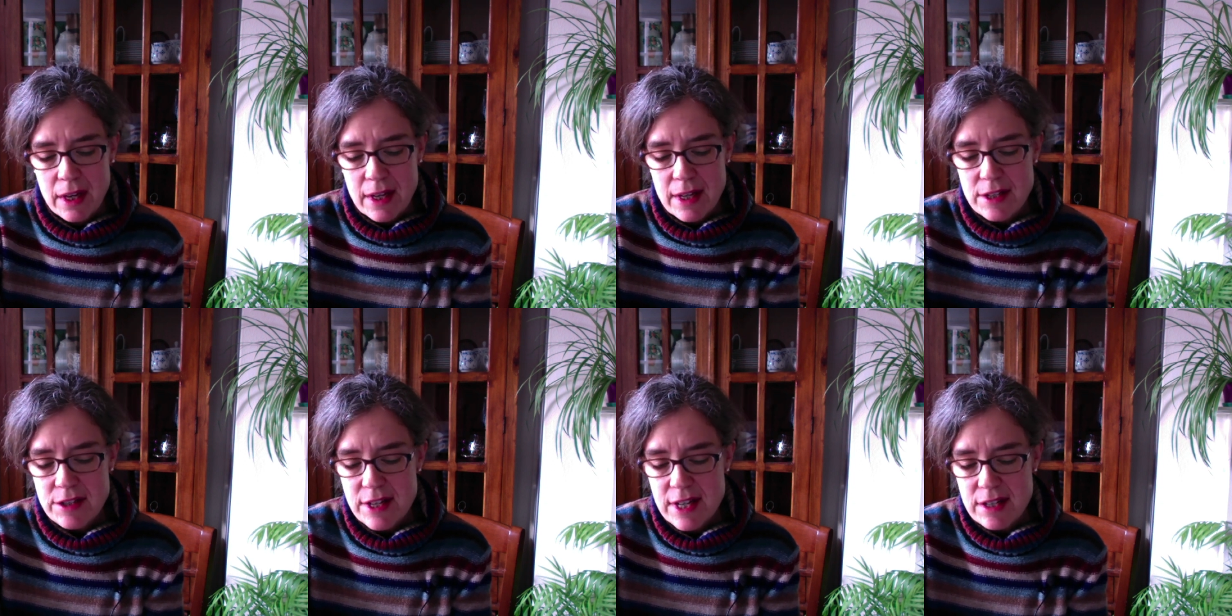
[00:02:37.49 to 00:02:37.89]

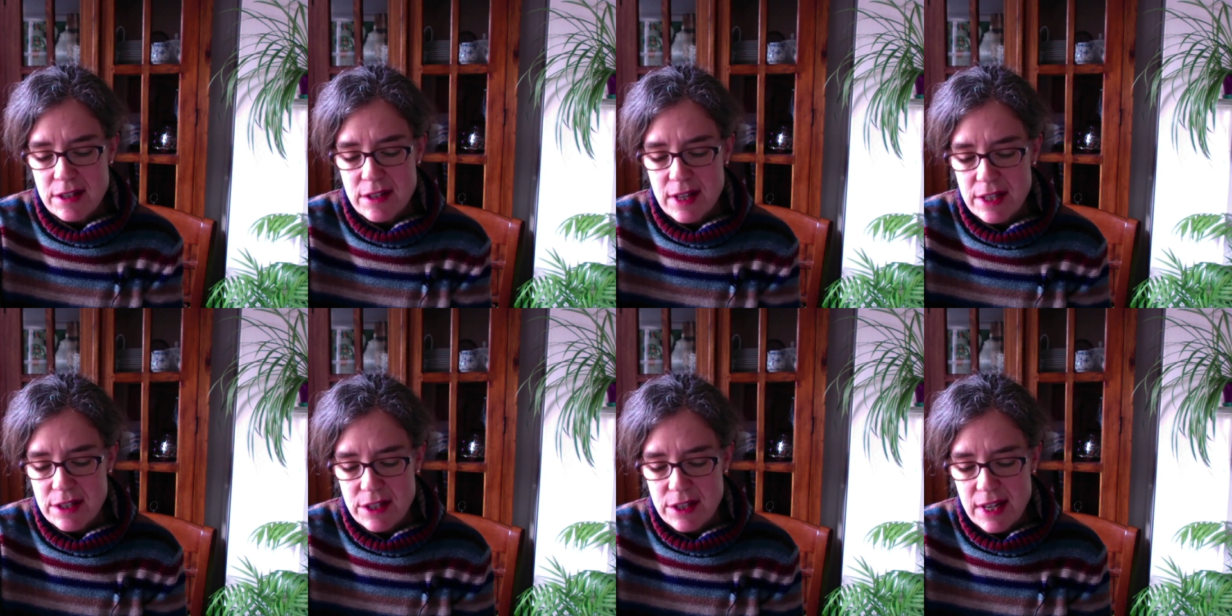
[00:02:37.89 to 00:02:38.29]
He says
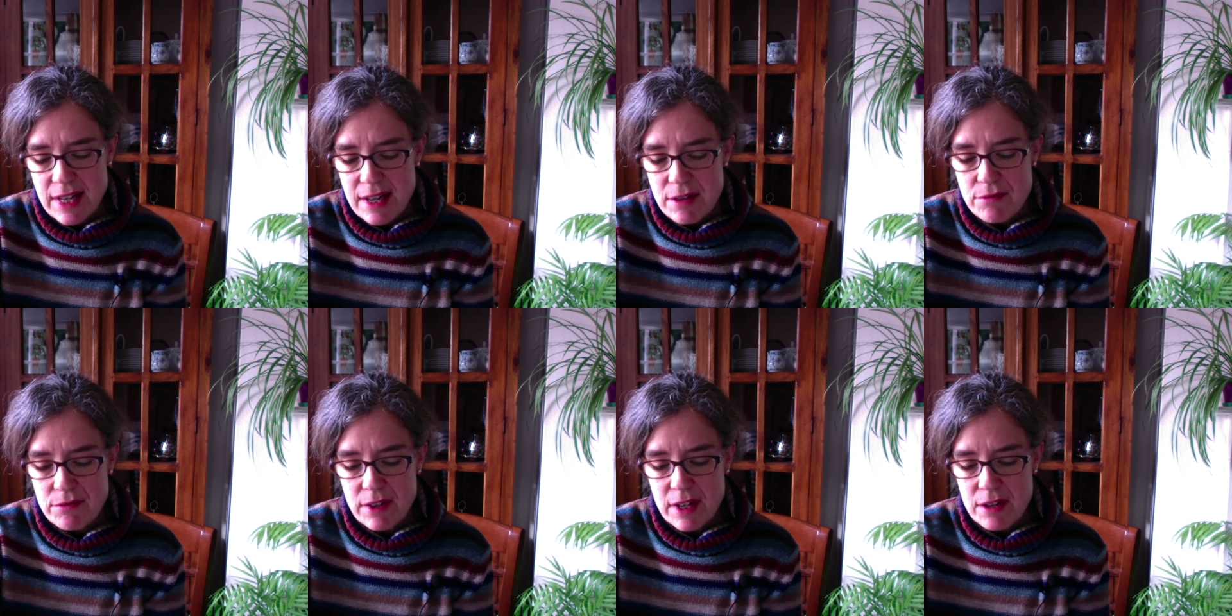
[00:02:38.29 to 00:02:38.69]
that
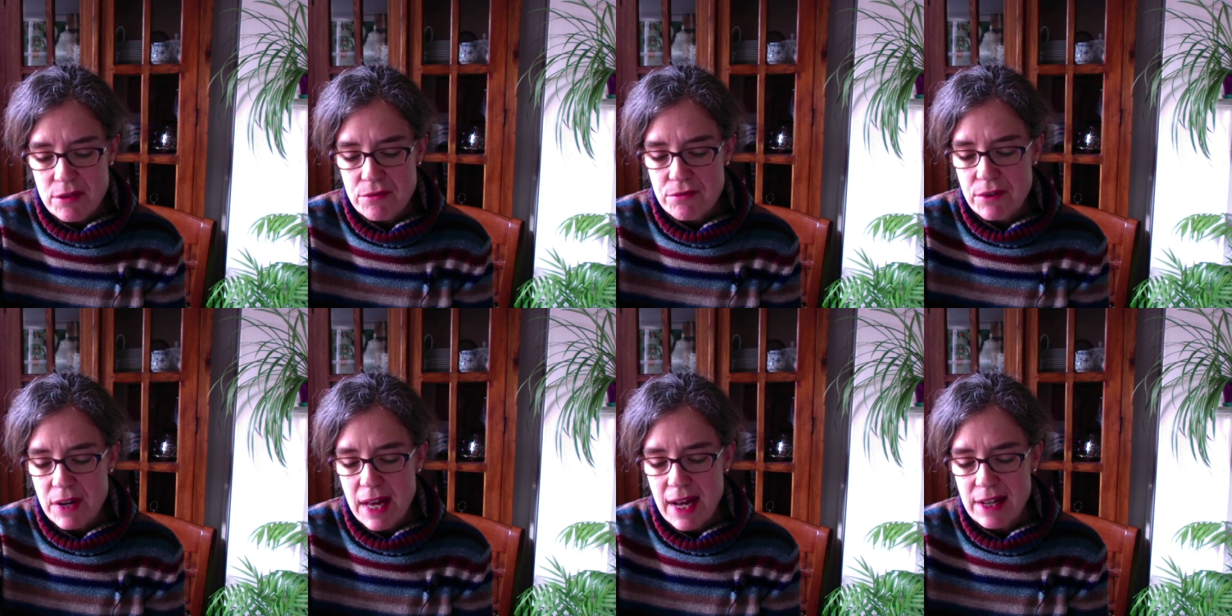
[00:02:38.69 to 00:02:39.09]
even
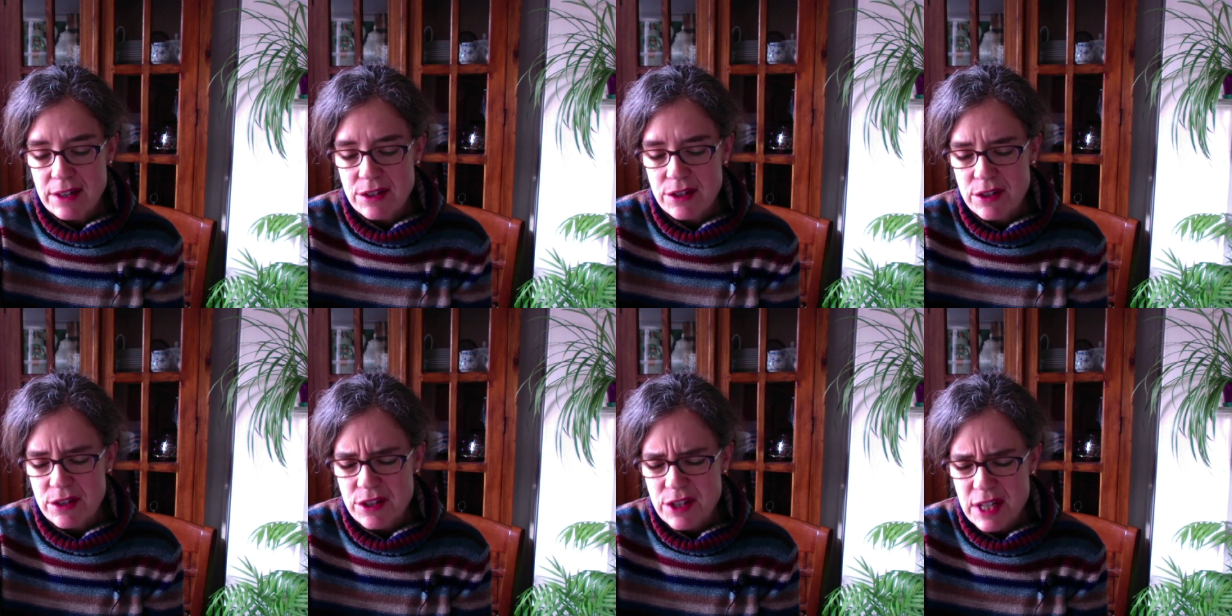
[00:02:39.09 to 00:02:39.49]
if we had
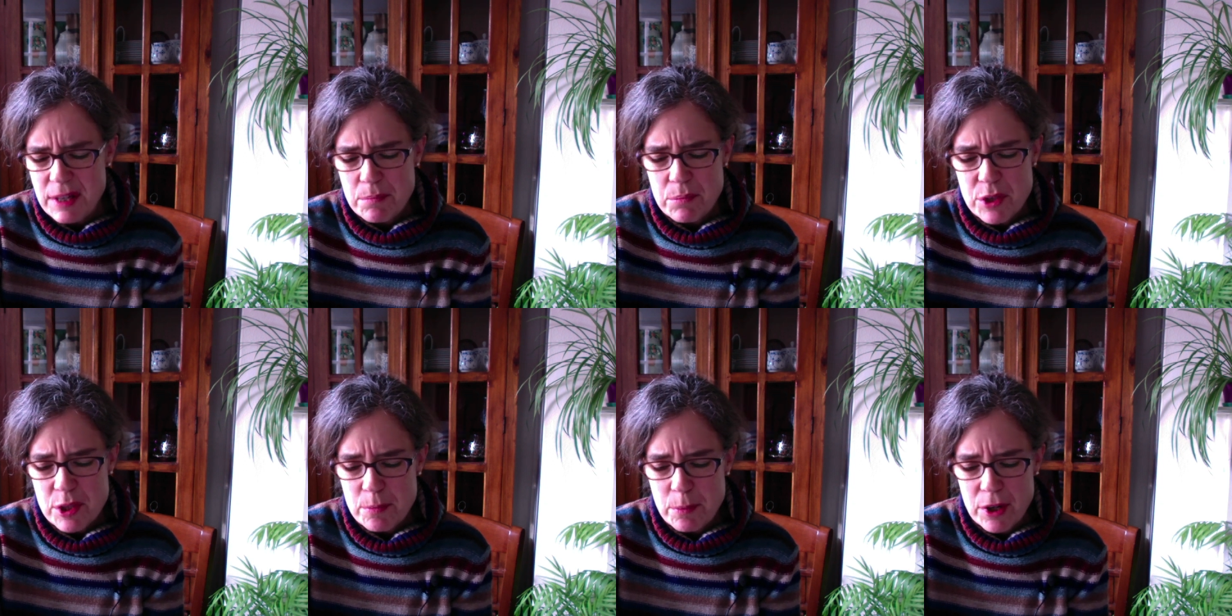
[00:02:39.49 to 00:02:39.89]
deep
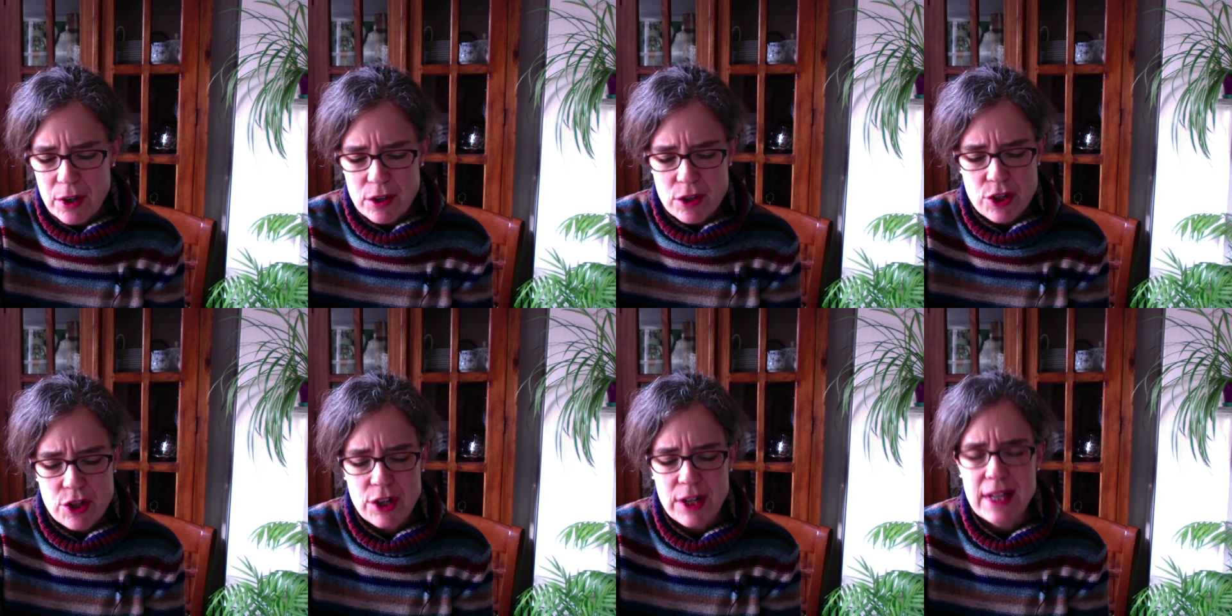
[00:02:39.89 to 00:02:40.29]

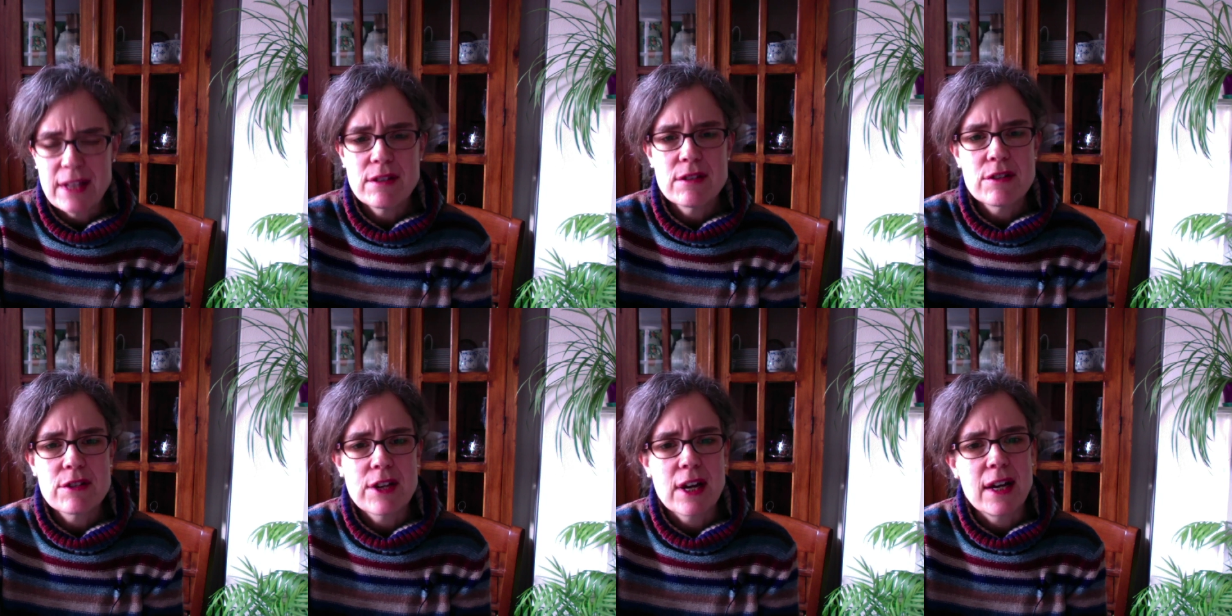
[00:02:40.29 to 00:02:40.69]
spiritual
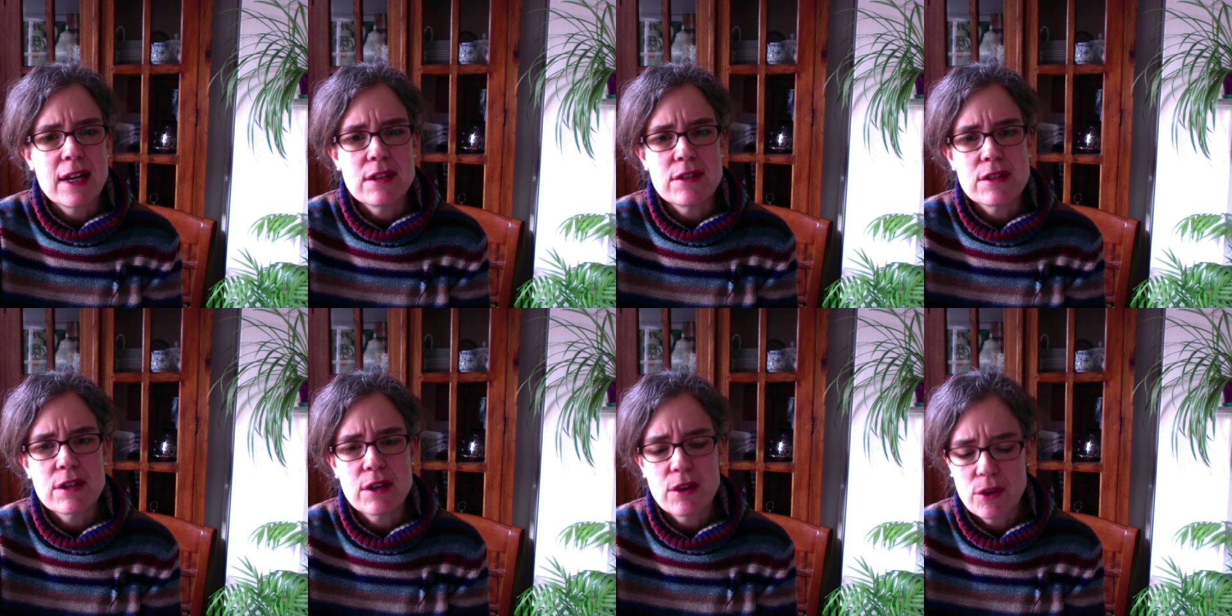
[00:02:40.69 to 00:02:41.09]

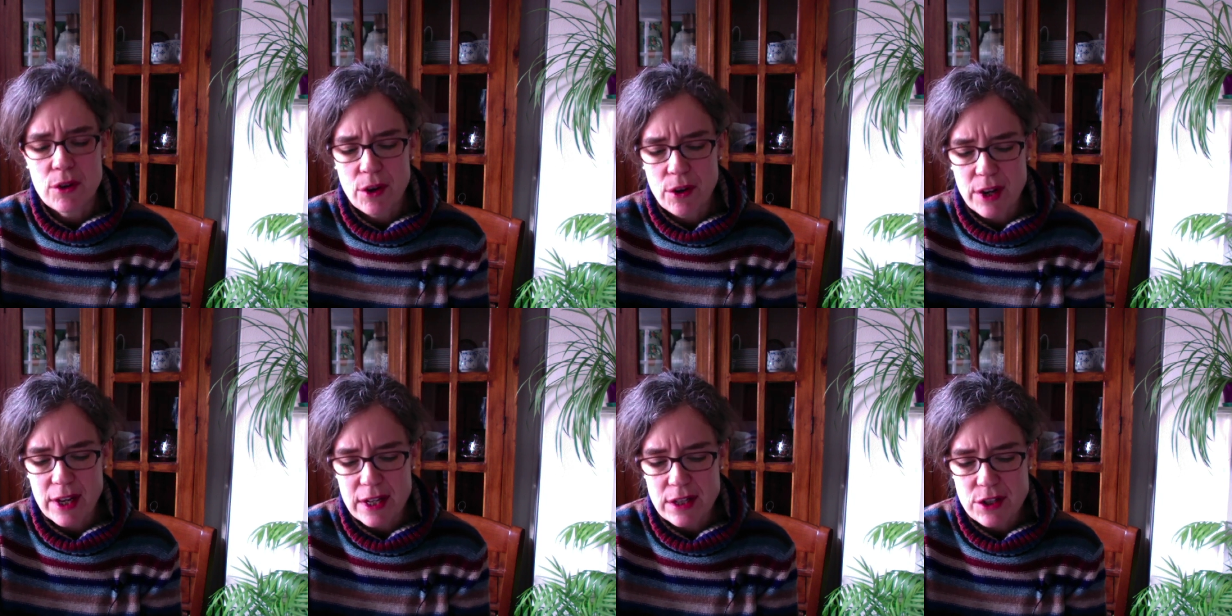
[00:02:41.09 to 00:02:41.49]
insights and
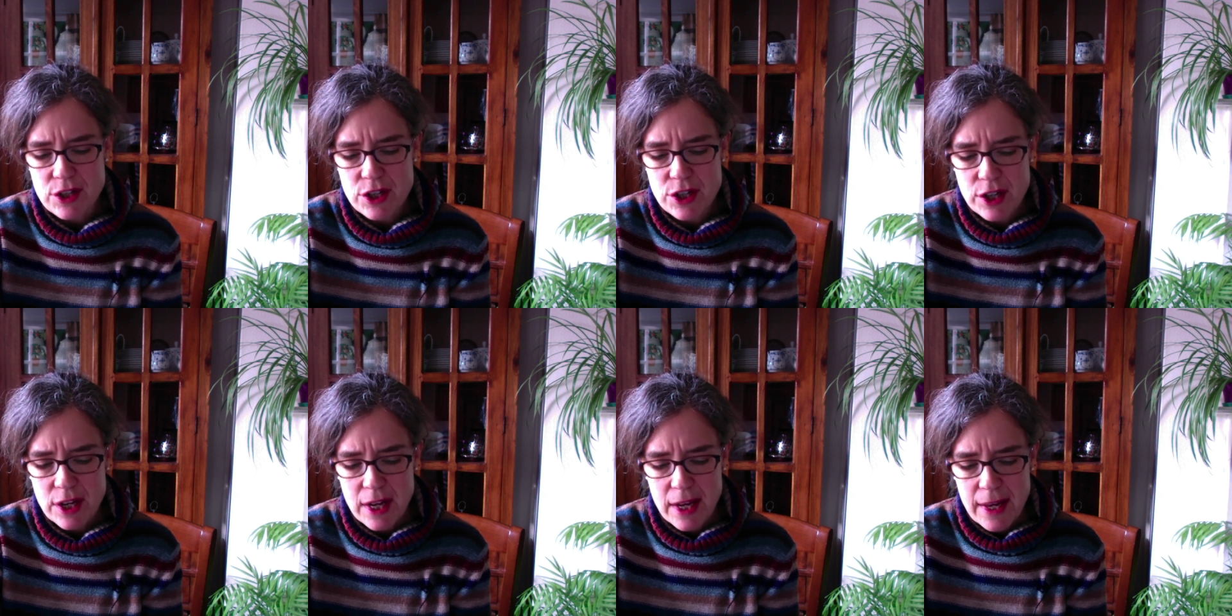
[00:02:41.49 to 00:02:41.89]

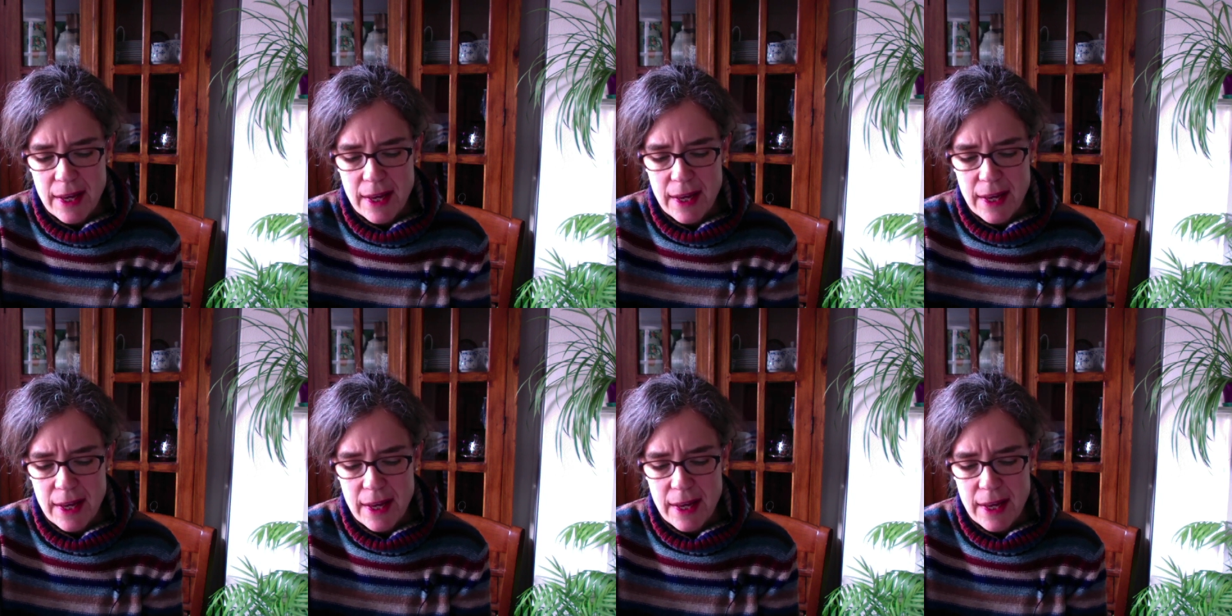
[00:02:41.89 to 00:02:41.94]
knowledge,